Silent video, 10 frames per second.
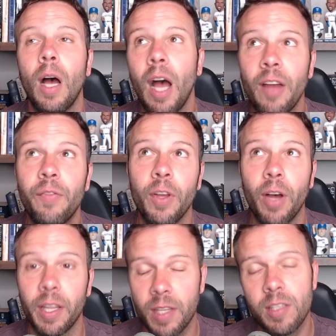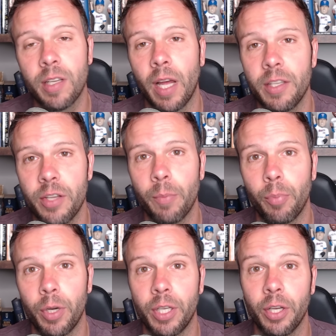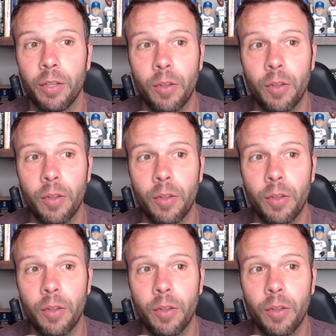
I feel like this lines up pretty good.